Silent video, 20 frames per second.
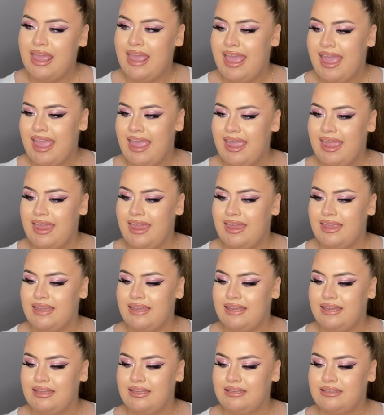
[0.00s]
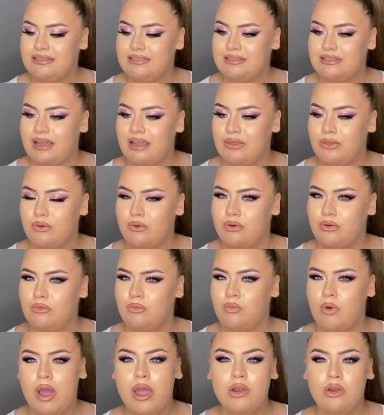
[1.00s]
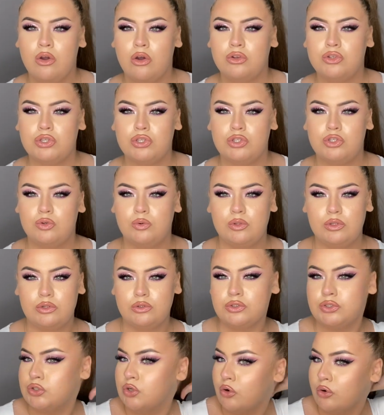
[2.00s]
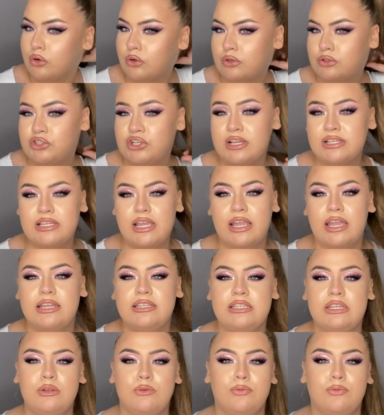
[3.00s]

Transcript: and I thought, why not just do a little tutorial just like I did